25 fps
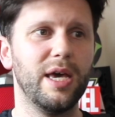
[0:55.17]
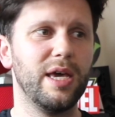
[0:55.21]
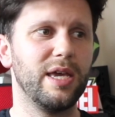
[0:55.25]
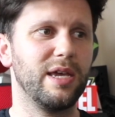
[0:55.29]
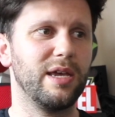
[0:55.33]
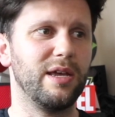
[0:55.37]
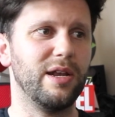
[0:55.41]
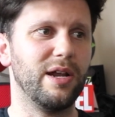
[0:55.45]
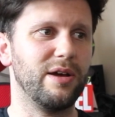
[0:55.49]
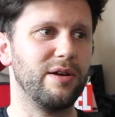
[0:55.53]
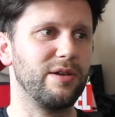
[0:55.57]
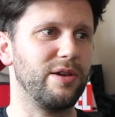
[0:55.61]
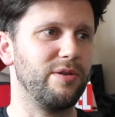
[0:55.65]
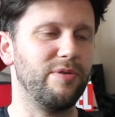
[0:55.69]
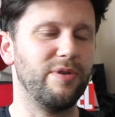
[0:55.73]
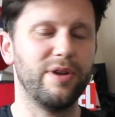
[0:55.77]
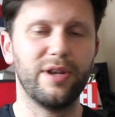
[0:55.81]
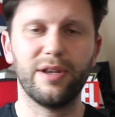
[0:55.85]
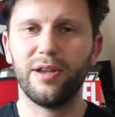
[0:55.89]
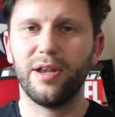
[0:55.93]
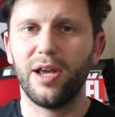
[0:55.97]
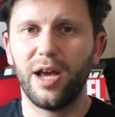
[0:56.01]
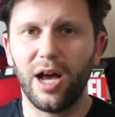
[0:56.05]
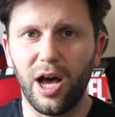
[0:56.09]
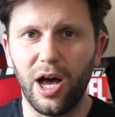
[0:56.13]
You know, you're
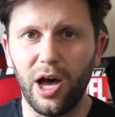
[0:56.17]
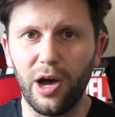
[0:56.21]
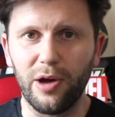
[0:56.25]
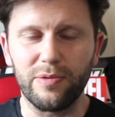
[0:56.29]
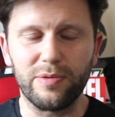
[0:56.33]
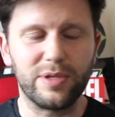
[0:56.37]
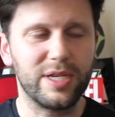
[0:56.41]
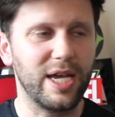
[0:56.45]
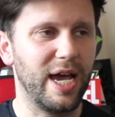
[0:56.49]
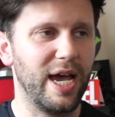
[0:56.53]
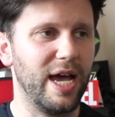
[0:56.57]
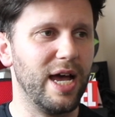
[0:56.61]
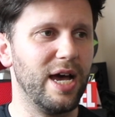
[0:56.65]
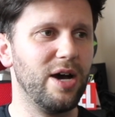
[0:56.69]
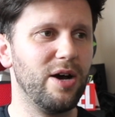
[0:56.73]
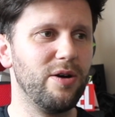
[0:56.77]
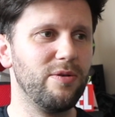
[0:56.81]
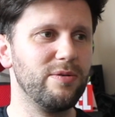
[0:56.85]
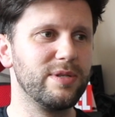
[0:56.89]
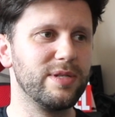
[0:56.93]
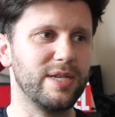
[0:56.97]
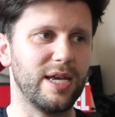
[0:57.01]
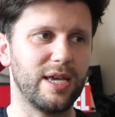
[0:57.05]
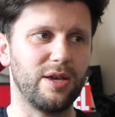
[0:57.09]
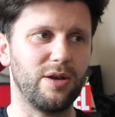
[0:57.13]
in a
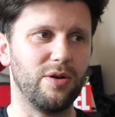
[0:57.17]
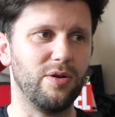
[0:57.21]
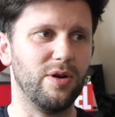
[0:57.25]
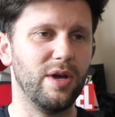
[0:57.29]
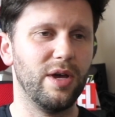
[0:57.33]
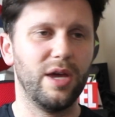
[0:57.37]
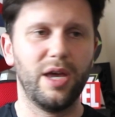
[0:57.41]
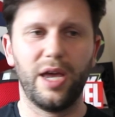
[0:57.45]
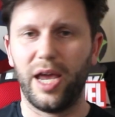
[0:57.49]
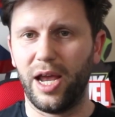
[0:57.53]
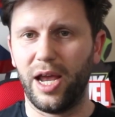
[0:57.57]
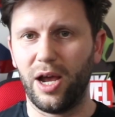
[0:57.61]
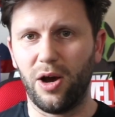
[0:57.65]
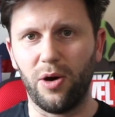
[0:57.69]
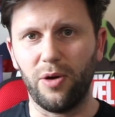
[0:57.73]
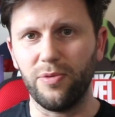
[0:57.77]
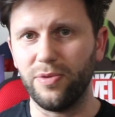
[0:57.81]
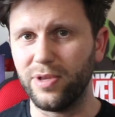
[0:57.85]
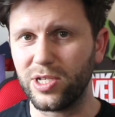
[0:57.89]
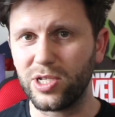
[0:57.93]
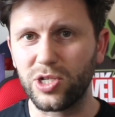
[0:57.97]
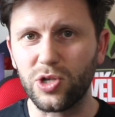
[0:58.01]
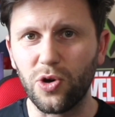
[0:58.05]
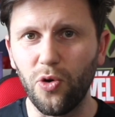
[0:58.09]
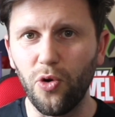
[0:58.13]
hotel. Say you're on
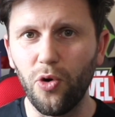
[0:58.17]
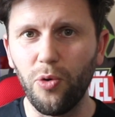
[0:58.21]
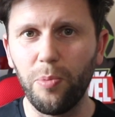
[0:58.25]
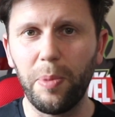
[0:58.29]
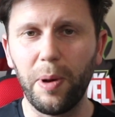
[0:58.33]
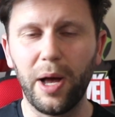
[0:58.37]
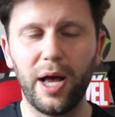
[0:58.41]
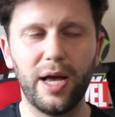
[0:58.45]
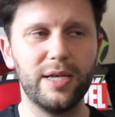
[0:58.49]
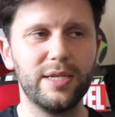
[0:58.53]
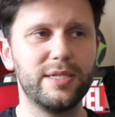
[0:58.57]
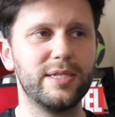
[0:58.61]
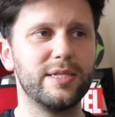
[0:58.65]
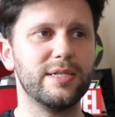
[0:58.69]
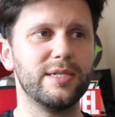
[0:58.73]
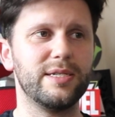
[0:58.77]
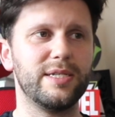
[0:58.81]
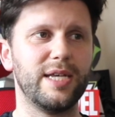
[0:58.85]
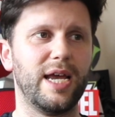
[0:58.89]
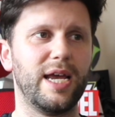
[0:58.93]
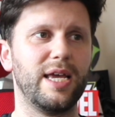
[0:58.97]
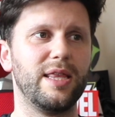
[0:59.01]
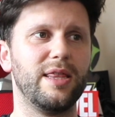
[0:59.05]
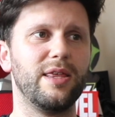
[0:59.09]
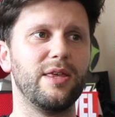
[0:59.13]
the school bus.
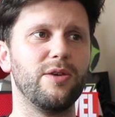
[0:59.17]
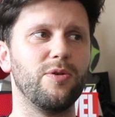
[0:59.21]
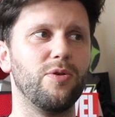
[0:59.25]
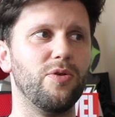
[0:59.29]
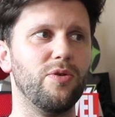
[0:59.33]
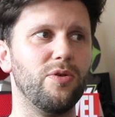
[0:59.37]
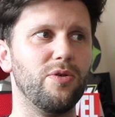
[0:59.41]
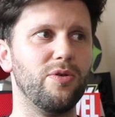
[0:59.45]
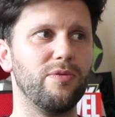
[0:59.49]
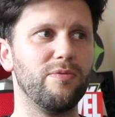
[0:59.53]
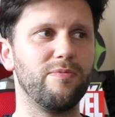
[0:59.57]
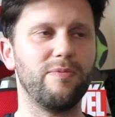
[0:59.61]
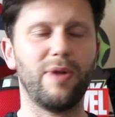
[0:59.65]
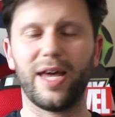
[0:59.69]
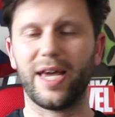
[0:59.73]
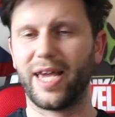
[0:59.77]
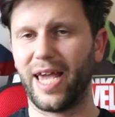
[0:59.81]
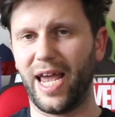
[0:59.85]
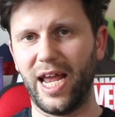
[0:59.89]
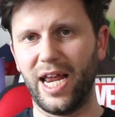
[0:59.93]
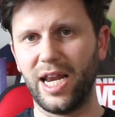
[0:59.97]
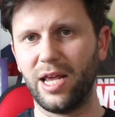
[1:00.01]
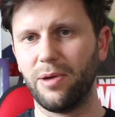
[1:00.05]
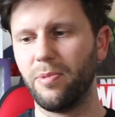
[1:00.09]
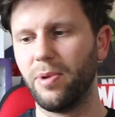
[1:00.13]
Say that you're like
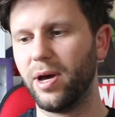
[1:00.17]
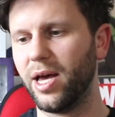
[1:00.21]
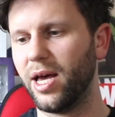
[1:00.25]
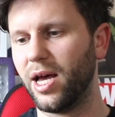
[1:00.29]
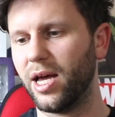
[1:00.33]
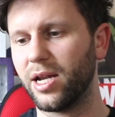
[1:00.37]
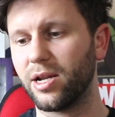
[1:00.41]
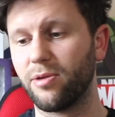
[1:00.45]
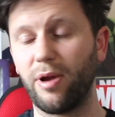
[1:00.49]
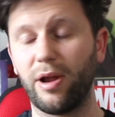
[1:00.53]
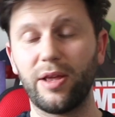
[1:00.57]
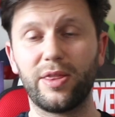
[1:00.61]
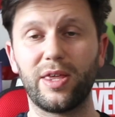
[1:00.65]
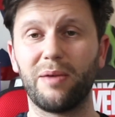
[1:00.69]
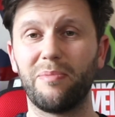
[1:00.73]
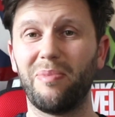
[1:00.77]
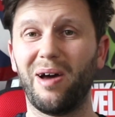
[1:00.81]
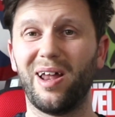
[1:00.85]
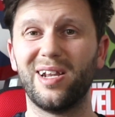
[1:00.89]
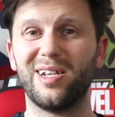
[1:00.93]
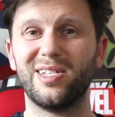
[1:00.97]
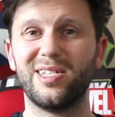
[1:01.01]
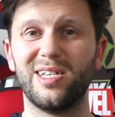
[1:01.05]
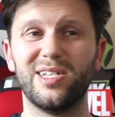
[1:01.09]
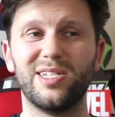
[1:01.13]
anywhere. And the great thing
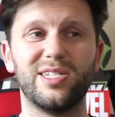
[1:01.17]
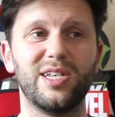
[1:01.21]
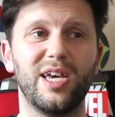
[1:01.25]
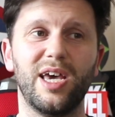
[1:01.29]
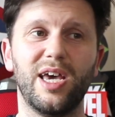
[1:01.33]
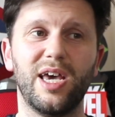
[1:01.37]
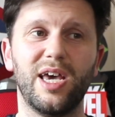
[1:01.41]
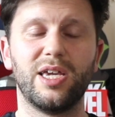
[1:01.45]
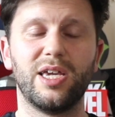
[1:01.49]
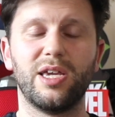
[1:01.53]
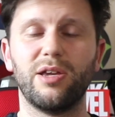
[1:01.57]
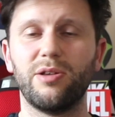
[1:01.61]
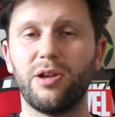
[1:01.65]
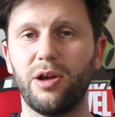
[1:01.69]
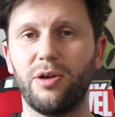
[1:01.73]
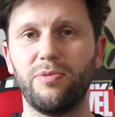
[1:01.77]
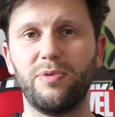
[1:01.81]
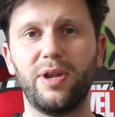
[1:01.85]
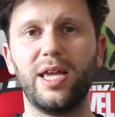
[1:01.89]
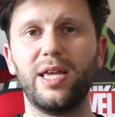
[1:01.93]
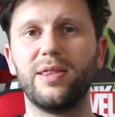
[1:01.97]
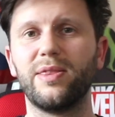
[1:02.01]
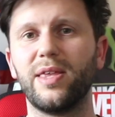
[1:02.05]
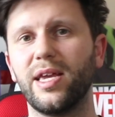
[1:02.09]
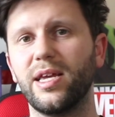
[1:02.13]
about this is you don't
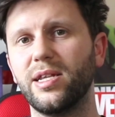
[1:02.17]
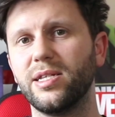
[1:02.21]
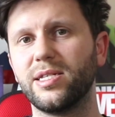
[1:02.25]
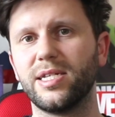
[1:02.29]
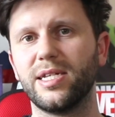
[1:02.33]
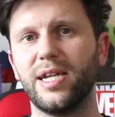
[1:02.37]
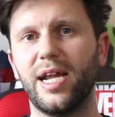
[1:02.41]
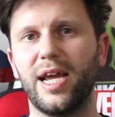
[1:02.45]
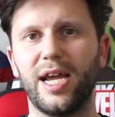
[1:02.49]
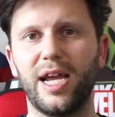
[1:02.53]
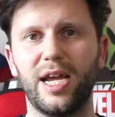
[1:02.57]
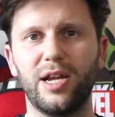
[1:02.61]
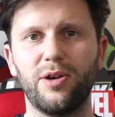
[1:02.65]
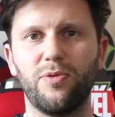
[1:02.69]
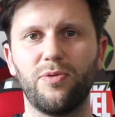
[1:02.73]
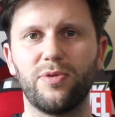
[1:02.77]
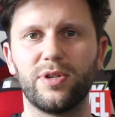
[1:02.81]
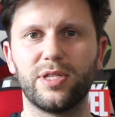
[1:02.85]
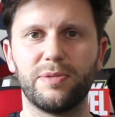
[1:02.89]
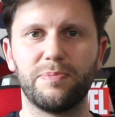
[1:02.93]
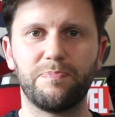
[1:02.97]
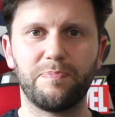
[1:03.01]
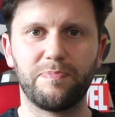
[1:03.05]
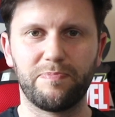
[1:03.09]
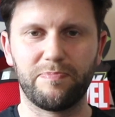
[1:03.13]
need the internet in order
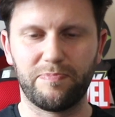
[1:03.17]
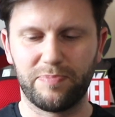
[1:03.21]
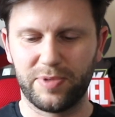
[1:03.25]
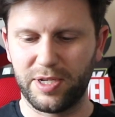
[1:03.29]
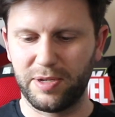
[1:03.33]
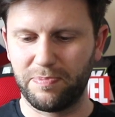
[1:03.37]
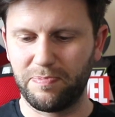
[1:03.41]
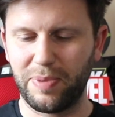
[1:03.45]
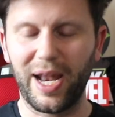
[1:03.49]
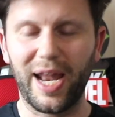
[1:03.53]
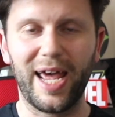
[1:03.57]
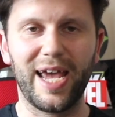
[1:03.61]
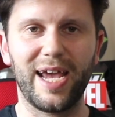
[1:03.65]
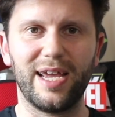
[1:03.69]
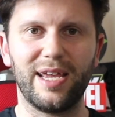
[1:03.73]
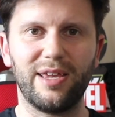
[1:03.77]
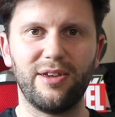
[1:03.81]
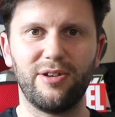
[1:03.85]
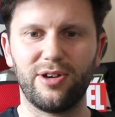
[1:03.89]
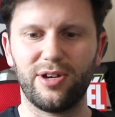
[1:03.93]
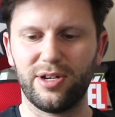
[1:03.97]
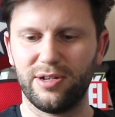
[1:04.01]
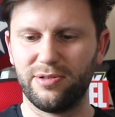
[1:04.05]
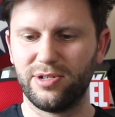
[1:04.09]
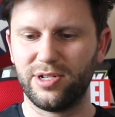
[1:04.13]
to to play it,
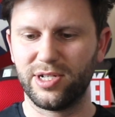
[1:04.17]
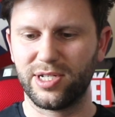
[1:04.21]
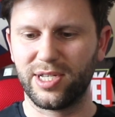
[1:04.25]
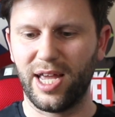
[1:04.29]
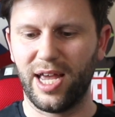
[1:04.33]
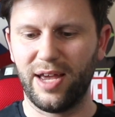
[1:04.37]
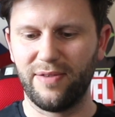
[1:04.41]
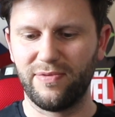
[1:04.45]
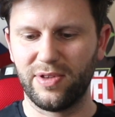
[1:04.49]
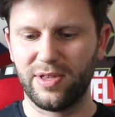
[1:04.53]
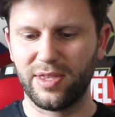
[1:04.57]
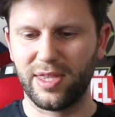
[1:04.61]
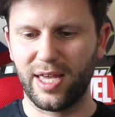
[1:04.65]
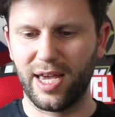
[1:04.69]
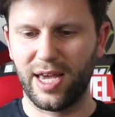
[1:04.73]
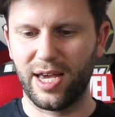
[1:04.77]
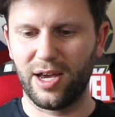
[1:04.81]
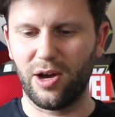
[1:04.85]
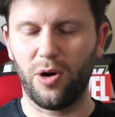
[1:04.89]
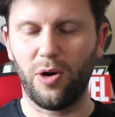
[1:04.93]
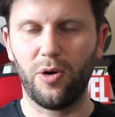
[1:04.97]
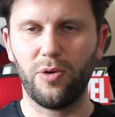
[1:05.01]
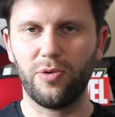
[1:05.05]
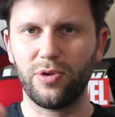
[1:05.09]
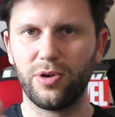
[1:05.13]
you can just have it
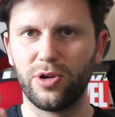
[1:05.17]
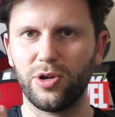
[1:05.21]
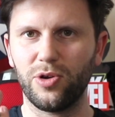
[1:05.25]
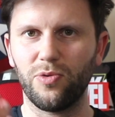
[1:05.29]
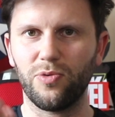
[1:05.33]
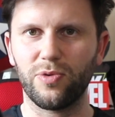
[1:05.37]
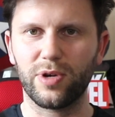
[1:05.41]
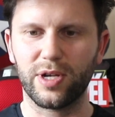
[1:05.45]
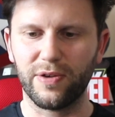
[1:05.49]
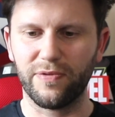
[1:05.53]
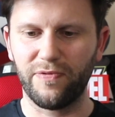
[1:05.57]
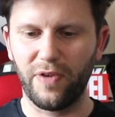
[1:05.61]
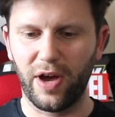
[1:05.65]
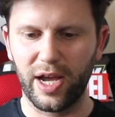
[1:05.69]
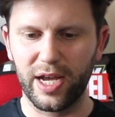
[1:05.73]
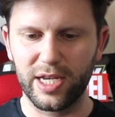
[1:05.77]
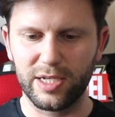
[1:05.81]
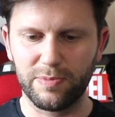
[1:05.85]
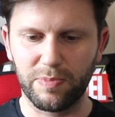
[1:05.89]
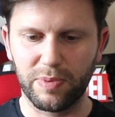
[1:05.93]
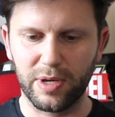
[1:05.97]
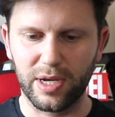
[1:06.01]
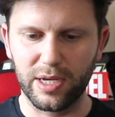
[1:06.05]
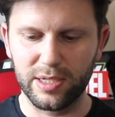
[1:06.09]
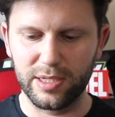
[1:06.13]
there on your device
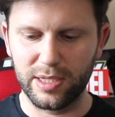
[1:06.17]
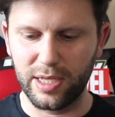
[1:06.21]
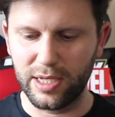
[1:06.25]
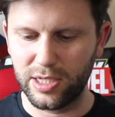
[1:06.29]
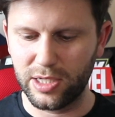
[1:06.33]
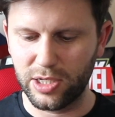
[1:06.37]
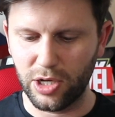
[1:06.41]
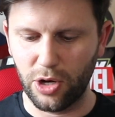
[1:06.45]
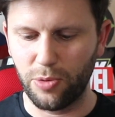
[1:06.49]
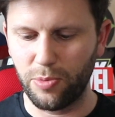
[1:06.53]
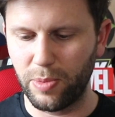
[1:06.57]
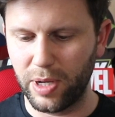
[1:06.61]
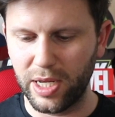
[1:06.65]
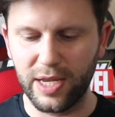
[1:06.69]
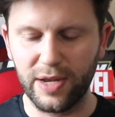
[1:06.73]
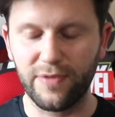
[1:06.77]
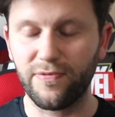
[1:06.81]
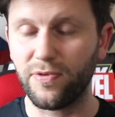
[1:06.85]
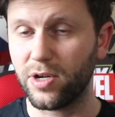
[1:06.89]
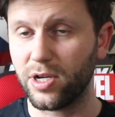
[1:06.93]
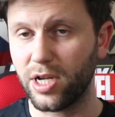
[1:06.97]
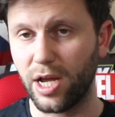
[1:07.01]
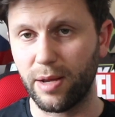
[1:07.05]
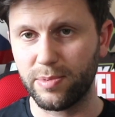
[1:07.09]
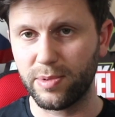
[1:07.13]
because there's so many
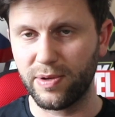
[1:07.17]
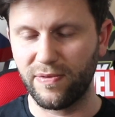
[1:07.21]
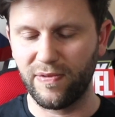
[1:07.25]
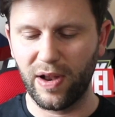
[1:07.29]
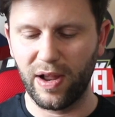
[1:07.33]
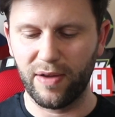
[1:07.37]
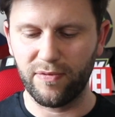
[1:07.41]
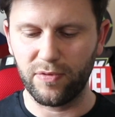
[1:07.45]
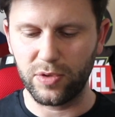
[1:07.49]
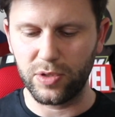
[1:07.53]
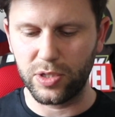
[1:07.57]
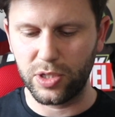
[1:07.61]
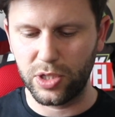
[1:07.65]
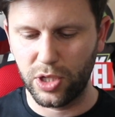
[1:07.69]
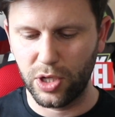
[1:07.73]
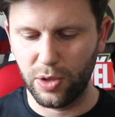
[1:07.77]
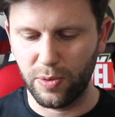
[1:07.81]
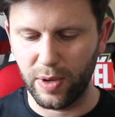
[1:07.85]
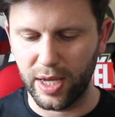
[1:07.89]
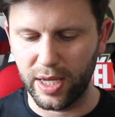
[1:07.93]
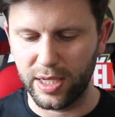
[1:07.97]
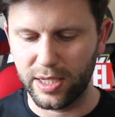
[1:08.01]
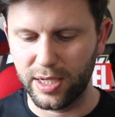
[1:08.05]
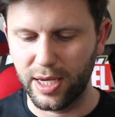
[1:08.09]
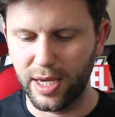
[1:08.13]
different types of levels to
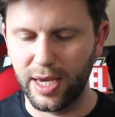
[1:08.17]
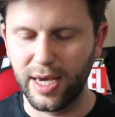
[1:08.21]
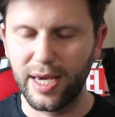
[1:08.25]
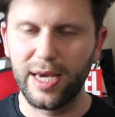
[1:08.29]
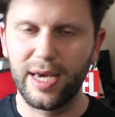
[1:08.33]
it.